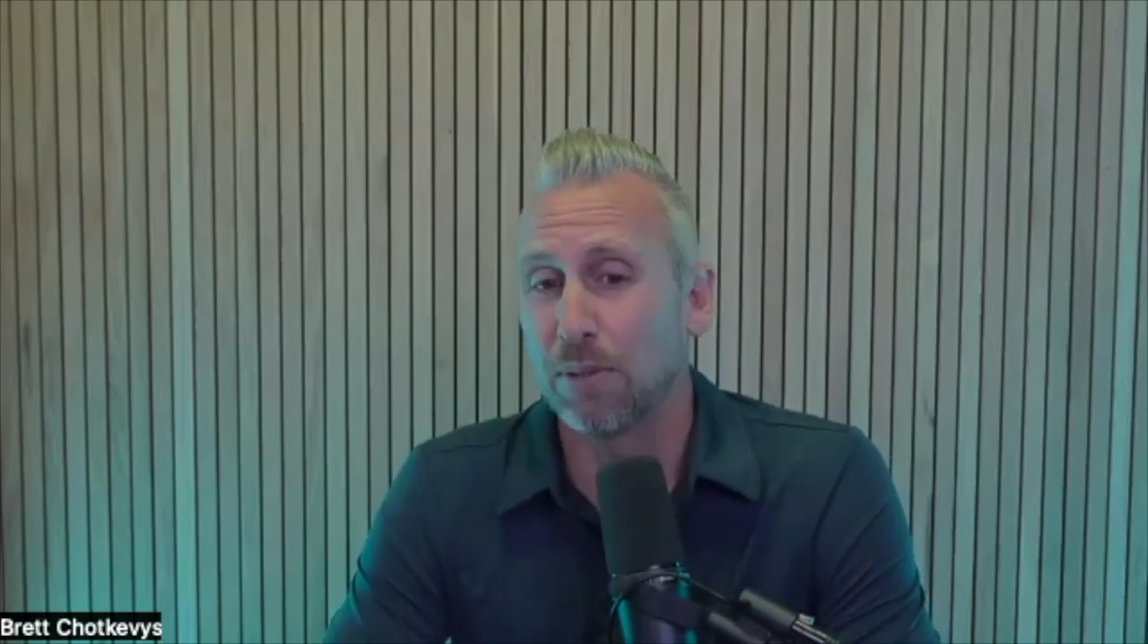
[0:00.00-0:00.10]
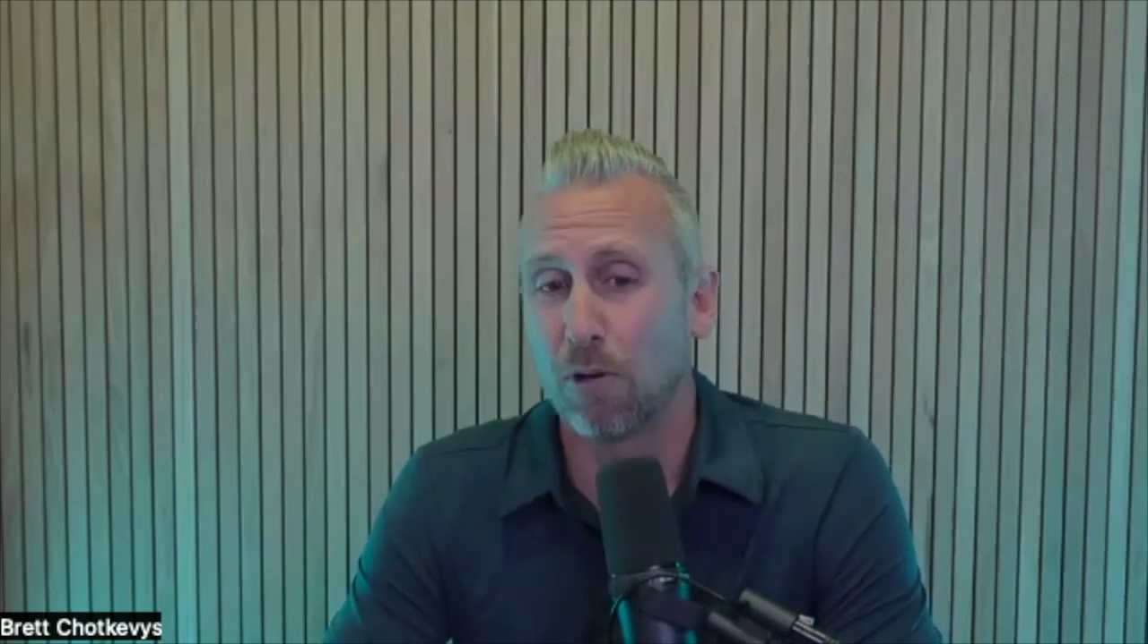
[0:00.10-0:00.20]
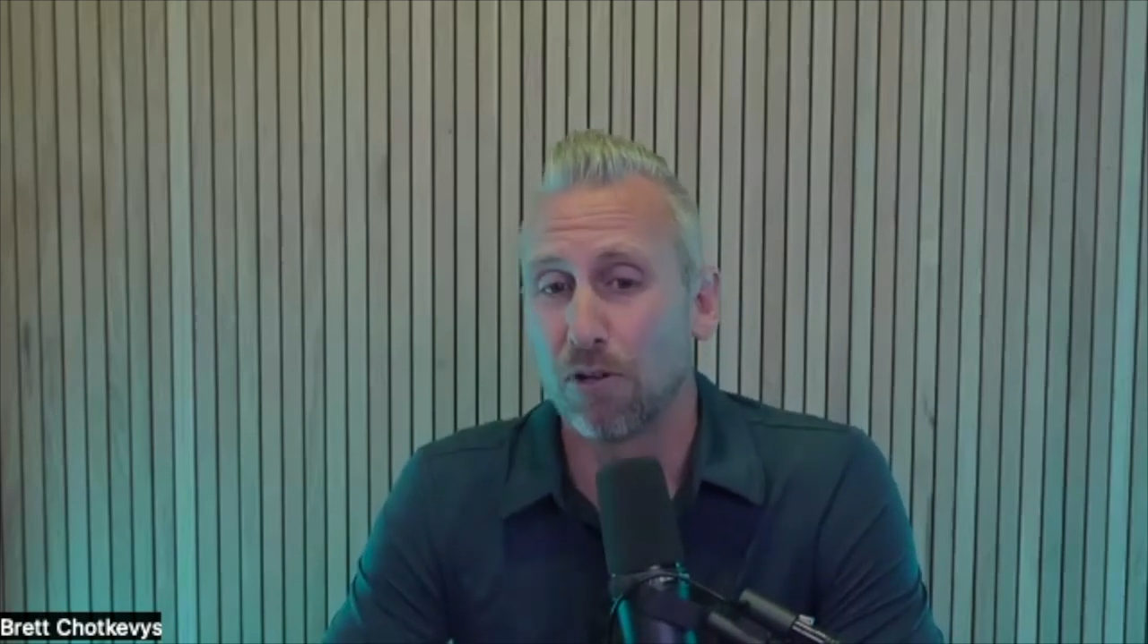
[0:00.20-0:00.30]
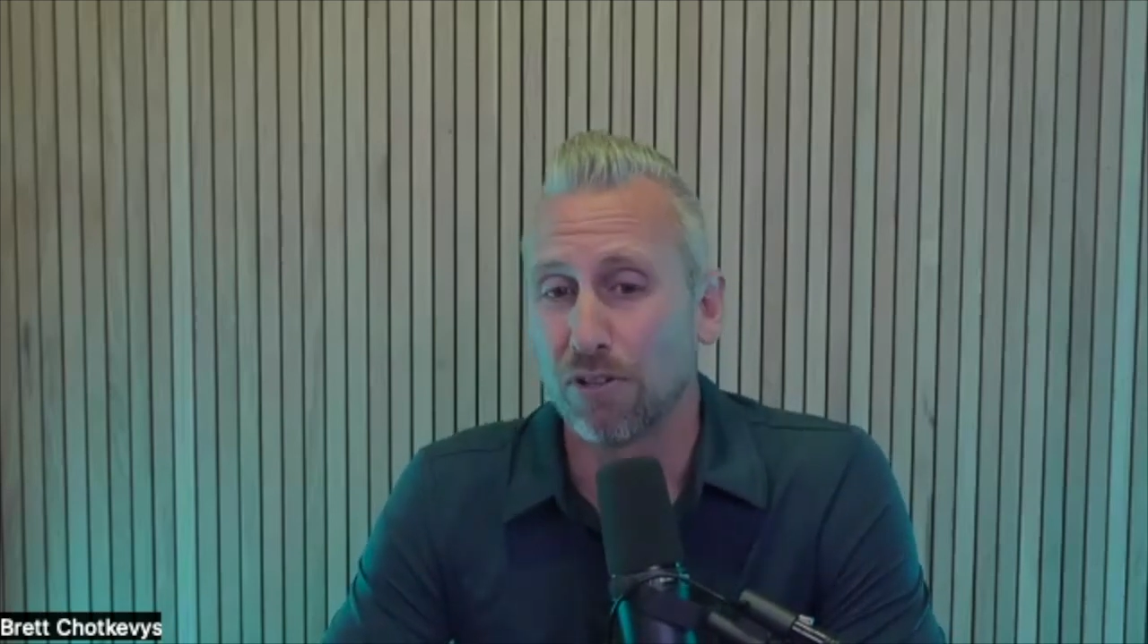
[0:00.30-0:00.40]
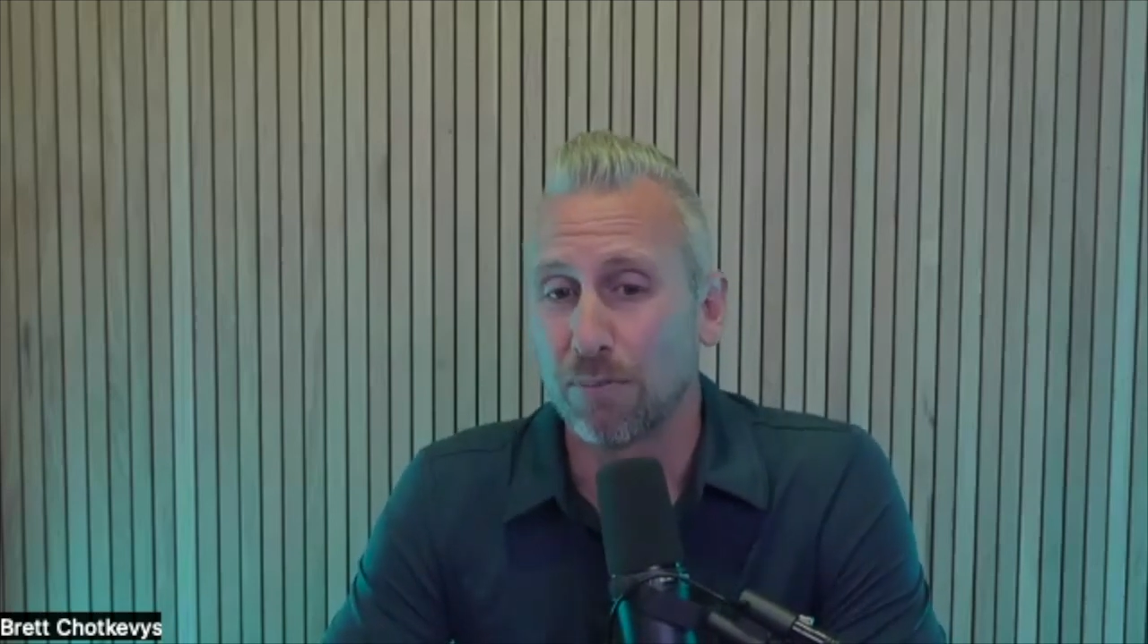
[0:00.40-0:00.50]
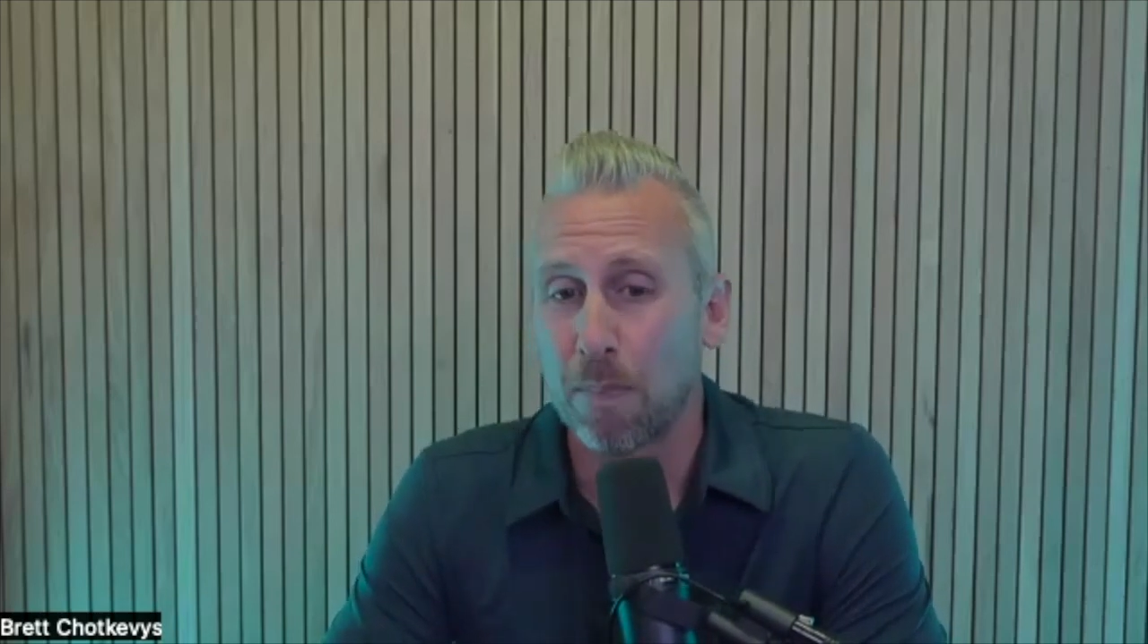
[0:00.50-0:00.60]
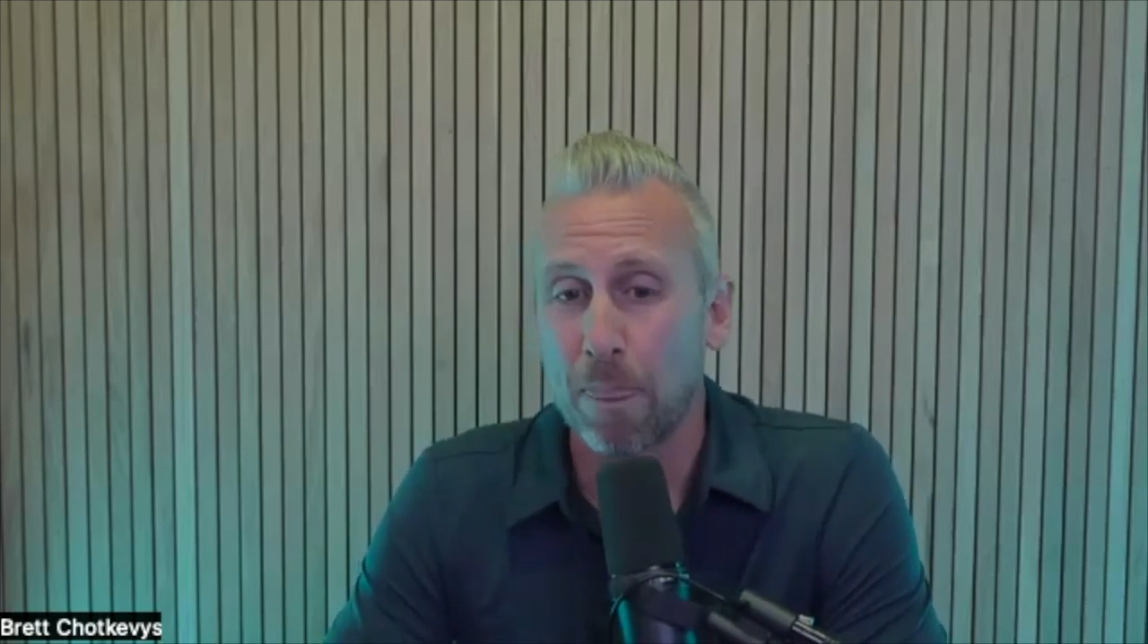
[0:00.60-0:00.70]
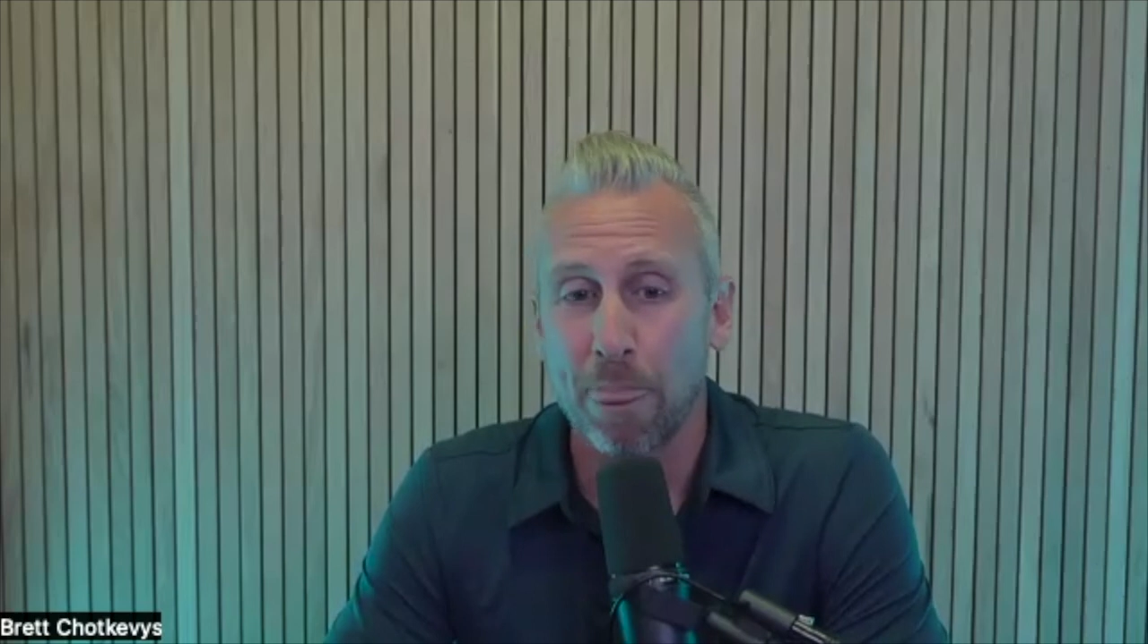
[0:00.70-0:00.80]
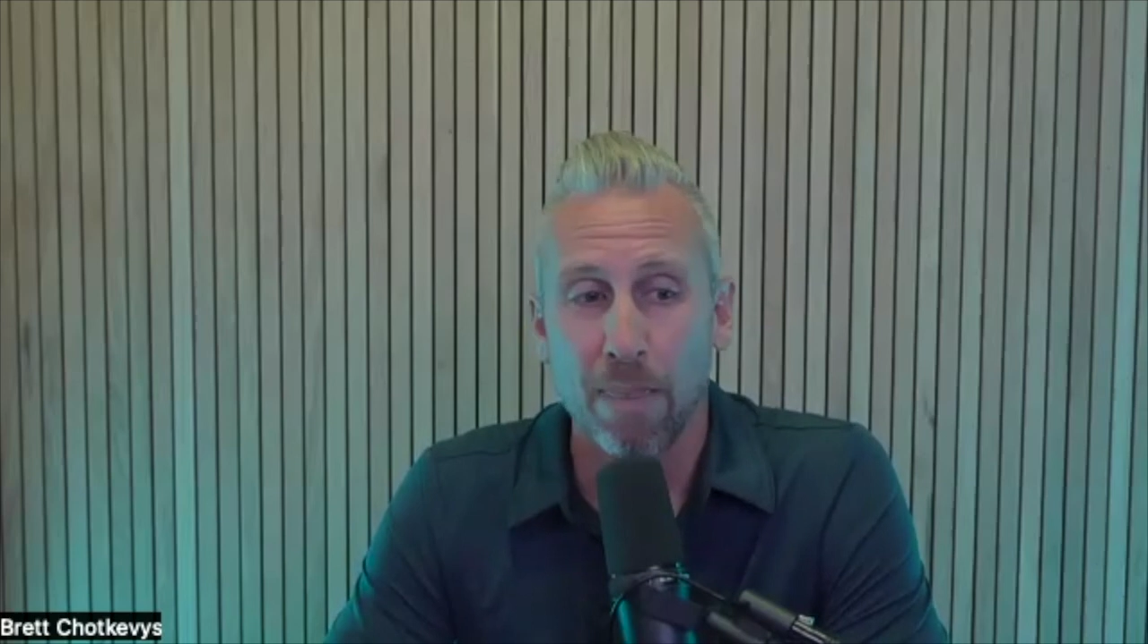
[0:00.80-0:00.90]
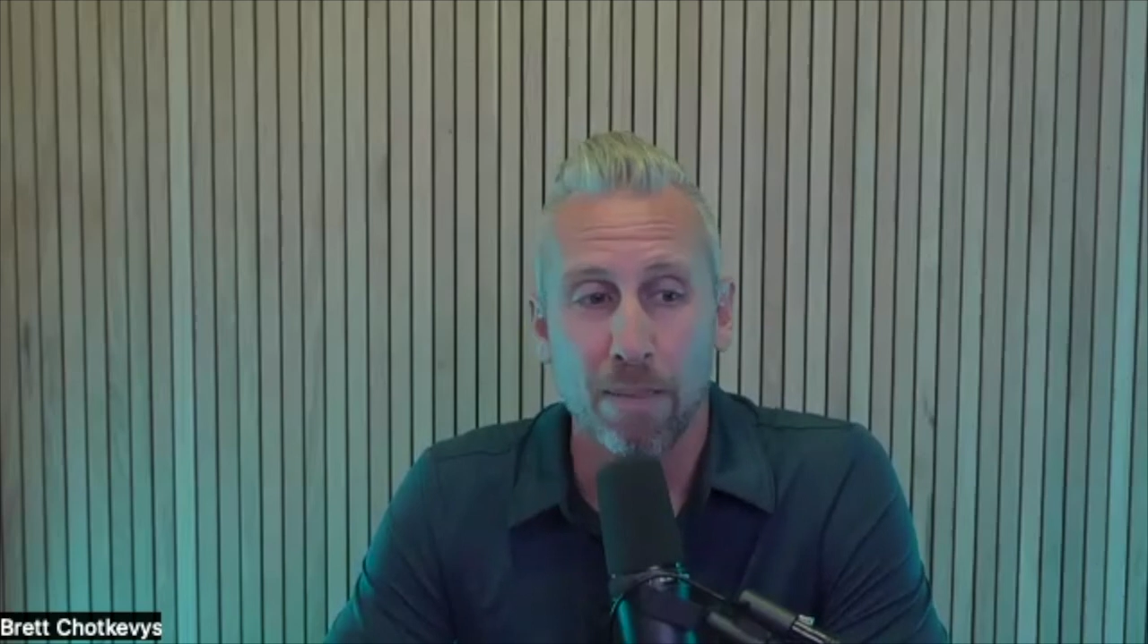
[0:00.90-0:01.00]
partner,
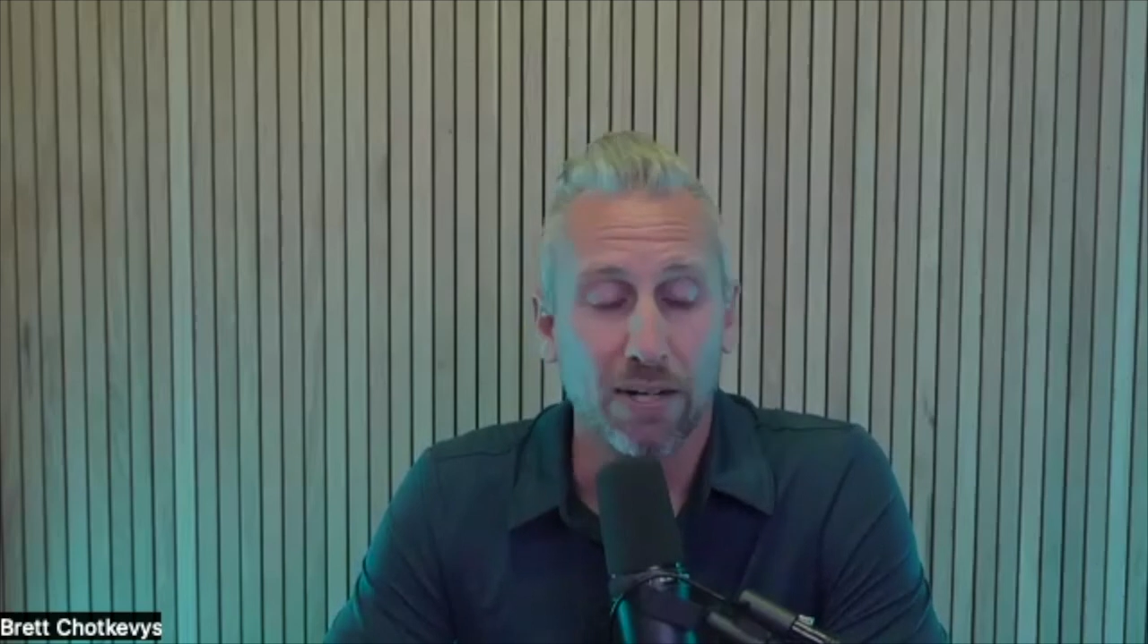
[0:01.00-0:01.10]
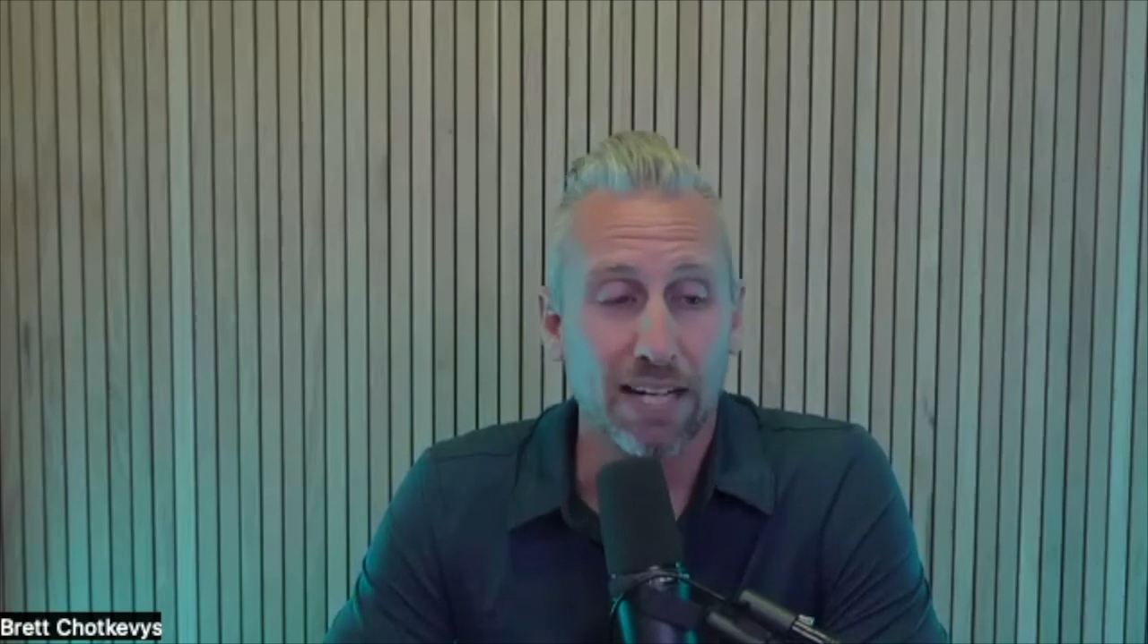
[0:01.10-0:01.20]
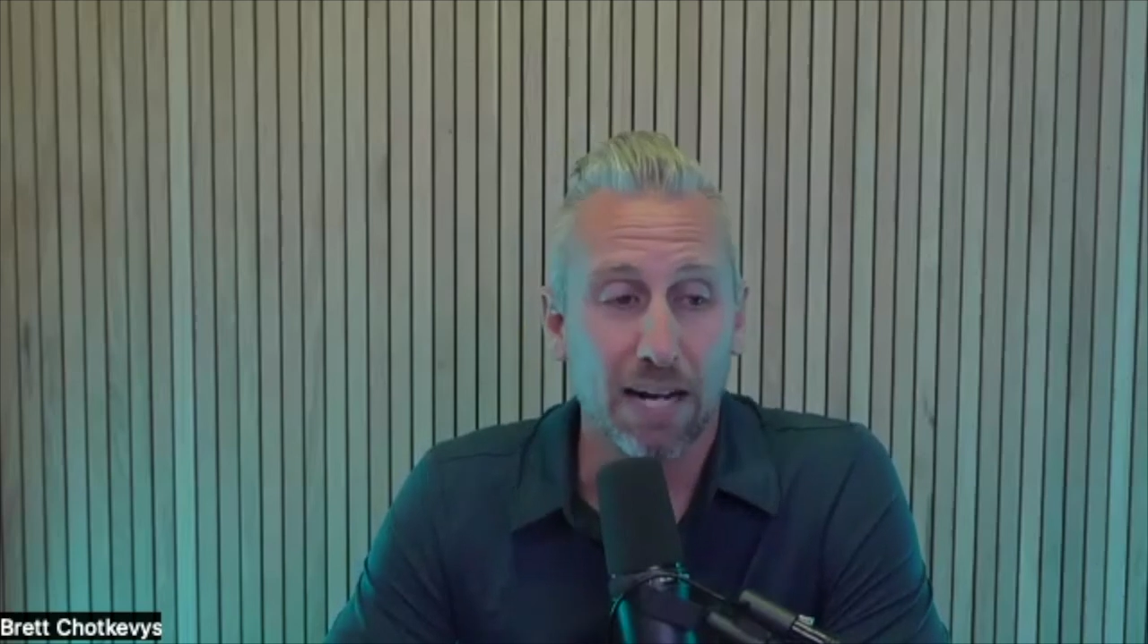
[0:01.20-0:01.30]
right?